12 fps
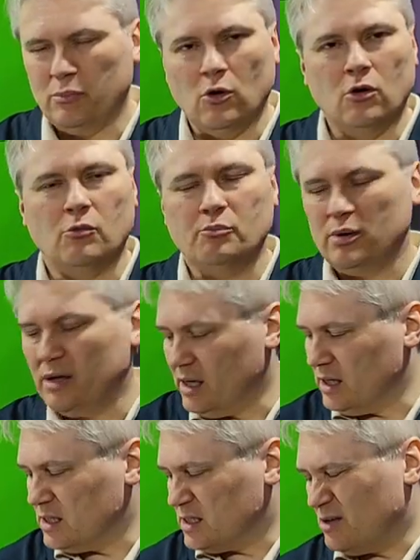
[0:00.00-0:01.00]
or
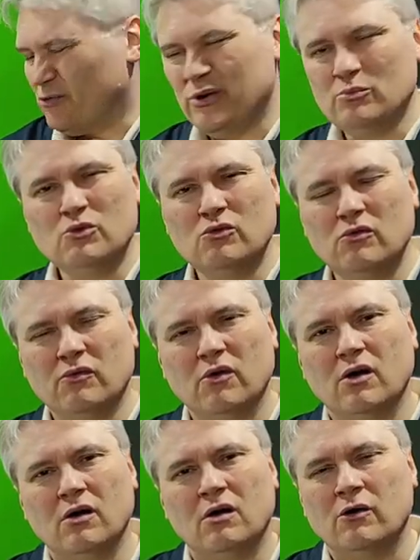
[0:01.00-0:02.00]
please
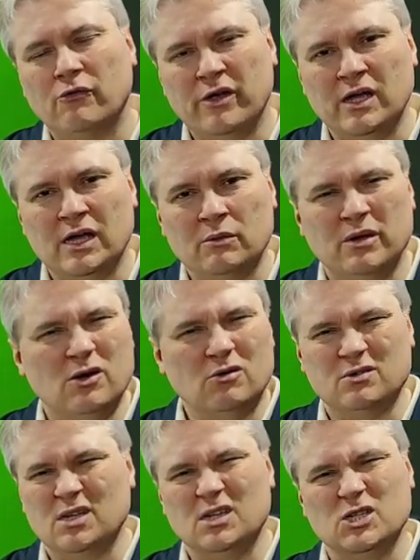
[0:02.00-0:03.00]
remove a ring
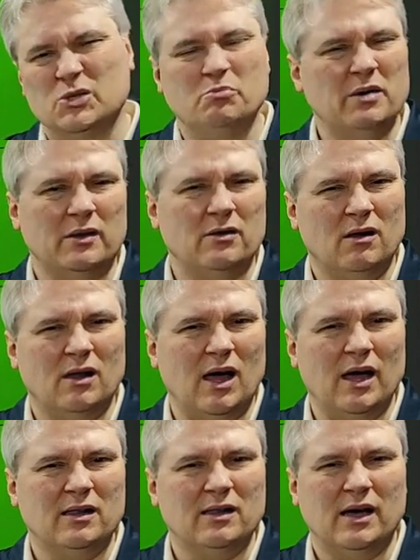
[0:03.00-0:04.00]
because it is better
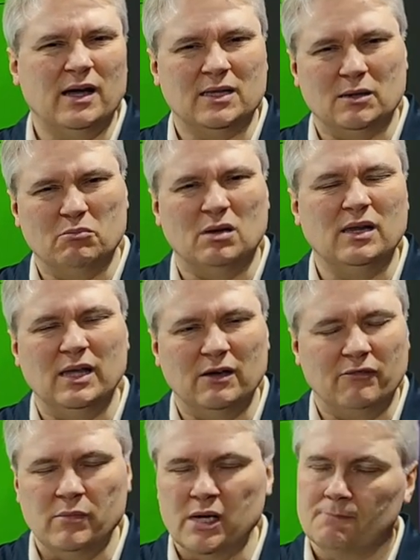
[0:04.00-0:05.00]
like that,
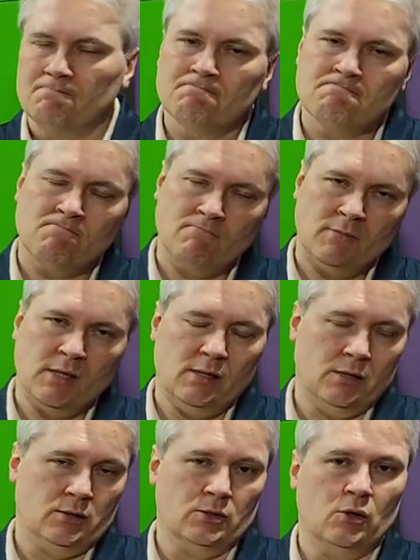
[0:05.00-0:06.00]
believe me?
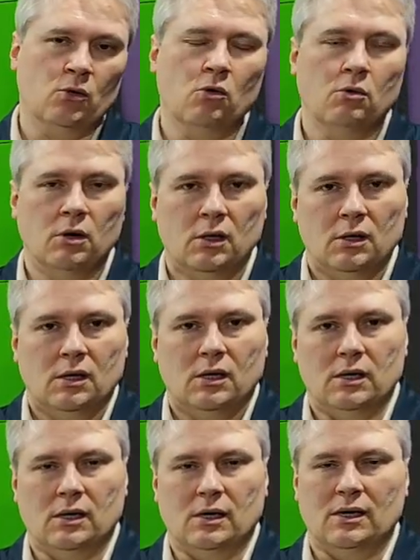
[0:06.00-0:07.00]
No,
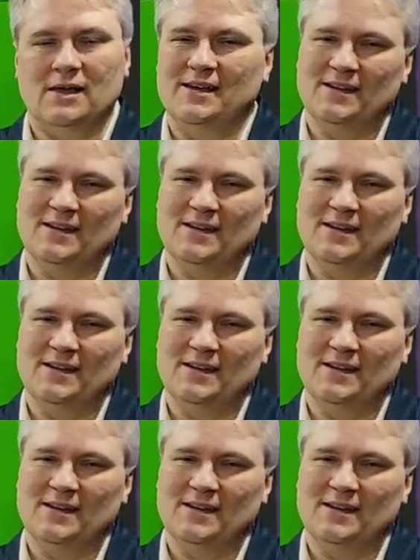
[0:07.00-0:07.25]
uh,